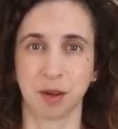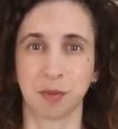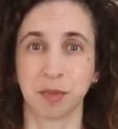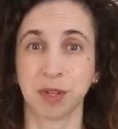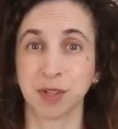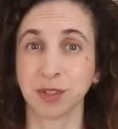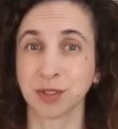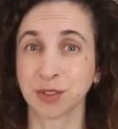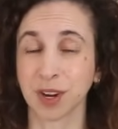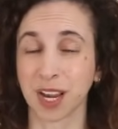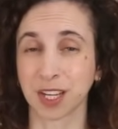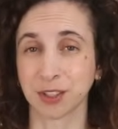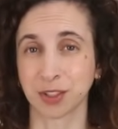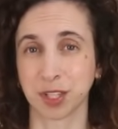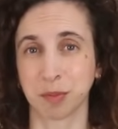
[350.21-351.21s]
meals are
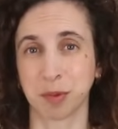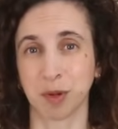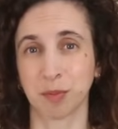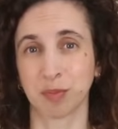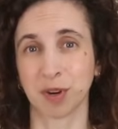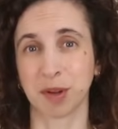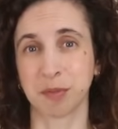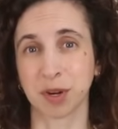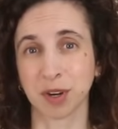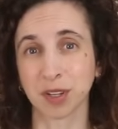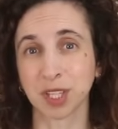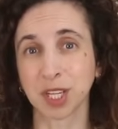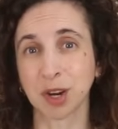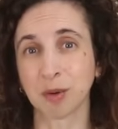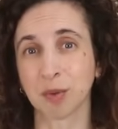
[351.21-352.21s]
actually built
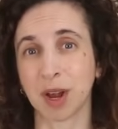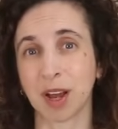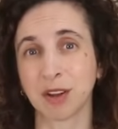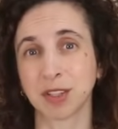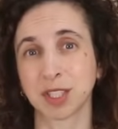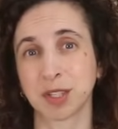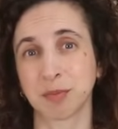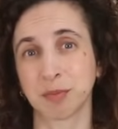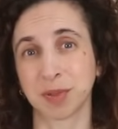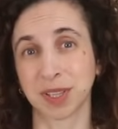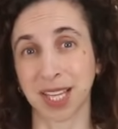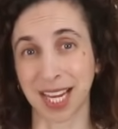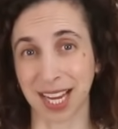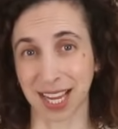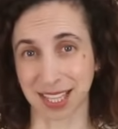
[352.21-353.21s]
primarily around
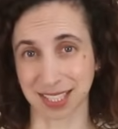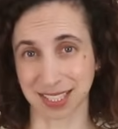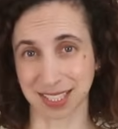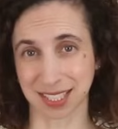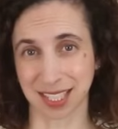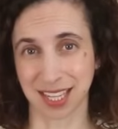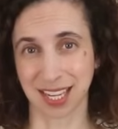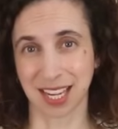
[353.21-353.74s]
plants,